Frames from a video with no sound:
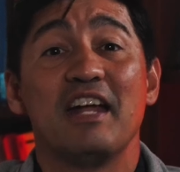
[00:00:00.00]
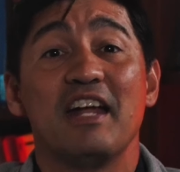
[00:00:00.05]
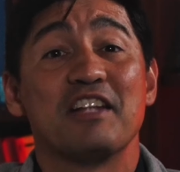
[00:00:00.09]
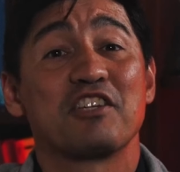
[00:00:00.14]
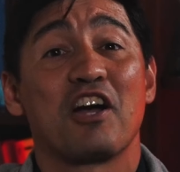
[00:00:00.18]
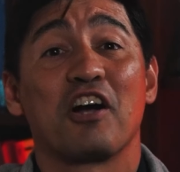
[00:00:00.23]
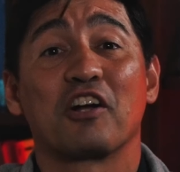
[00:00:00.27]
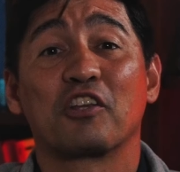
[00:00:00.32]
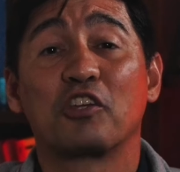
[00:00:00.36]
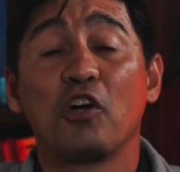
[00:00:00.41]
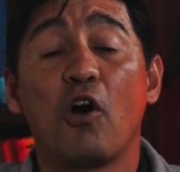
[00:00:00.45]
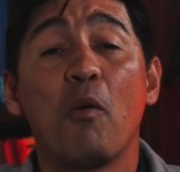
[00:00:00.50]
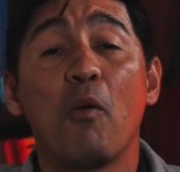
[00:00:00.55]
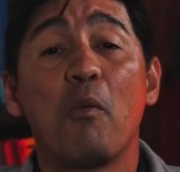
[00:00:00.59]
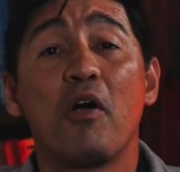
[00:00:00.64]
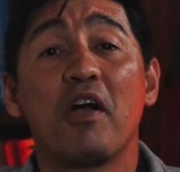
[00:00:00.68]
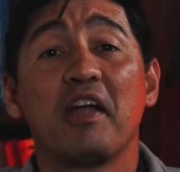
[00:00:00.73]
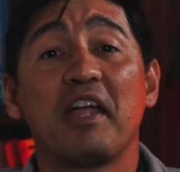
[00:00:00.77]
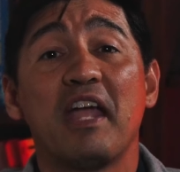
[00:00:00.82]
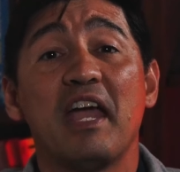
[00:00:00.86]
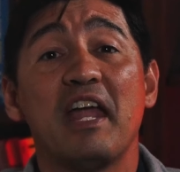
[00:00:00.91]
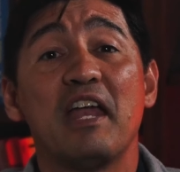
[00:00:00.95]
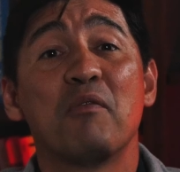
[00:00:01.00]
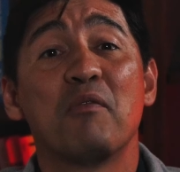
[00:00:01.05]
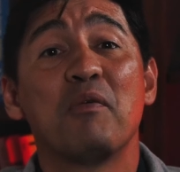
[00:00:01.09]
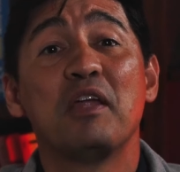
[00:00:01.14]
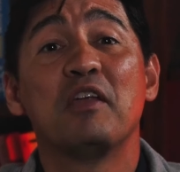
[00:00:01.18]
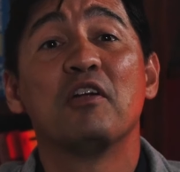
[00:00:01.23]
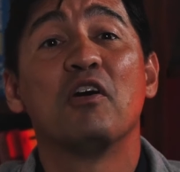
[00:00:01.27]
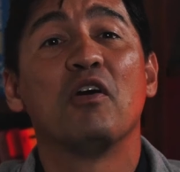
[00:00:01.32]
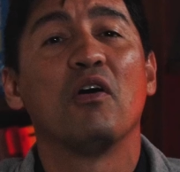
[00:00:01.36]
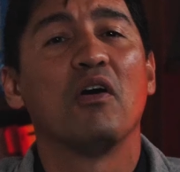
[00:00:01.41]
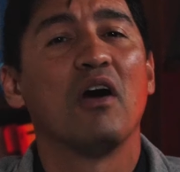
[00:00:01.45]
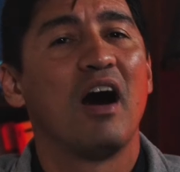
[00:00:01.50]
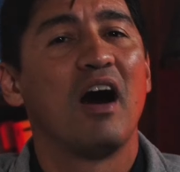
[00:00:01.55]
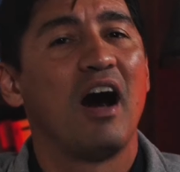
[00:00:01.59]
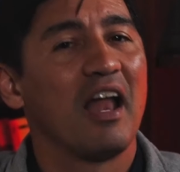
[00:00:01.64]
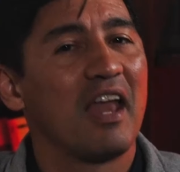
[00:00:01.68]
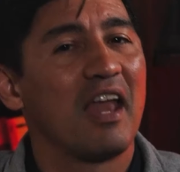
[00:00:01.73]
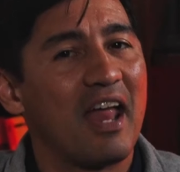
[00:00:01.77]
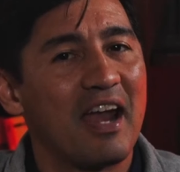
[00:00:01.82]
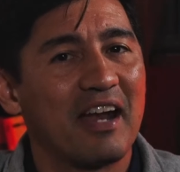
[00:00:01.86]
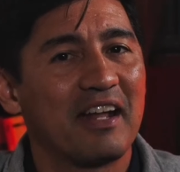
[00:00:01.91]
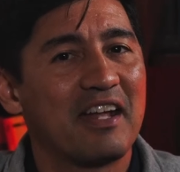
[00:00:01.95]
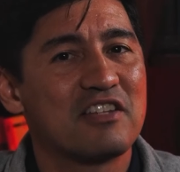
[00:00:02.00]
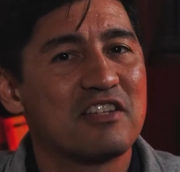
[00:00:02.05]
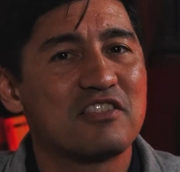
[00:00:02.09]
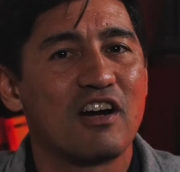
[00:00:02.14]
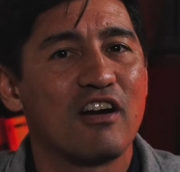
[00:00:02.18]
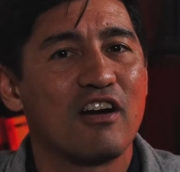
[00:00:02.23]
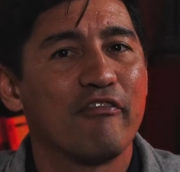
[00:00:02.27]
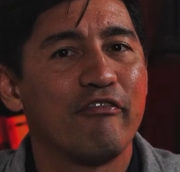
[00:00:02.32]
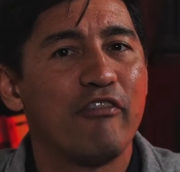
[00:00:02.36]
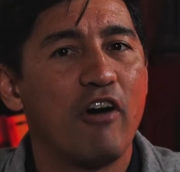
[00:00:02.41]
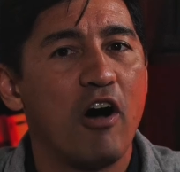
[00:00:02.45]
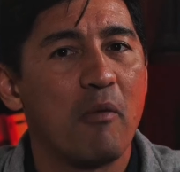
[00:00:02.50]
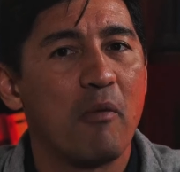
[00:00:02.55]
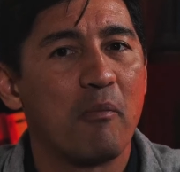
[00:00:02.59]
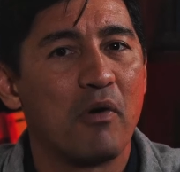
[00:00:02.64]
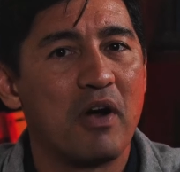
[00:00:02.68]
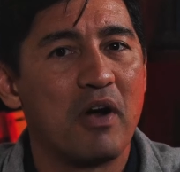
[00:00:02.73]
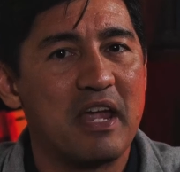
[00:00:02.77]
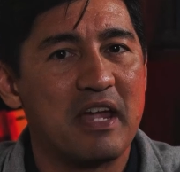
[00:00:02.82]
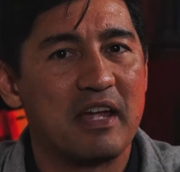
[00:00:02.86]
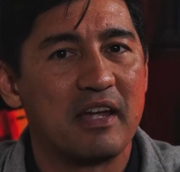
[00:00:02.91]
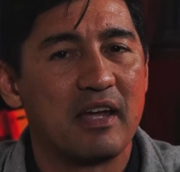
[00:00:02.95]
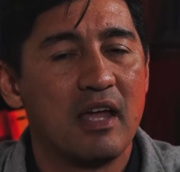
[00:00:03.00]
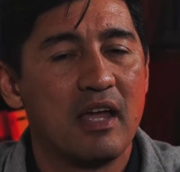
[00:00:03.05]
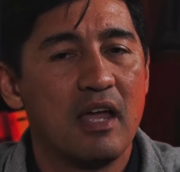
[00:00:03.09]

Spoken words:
it's October again, and we know a lot of kids are on fall break.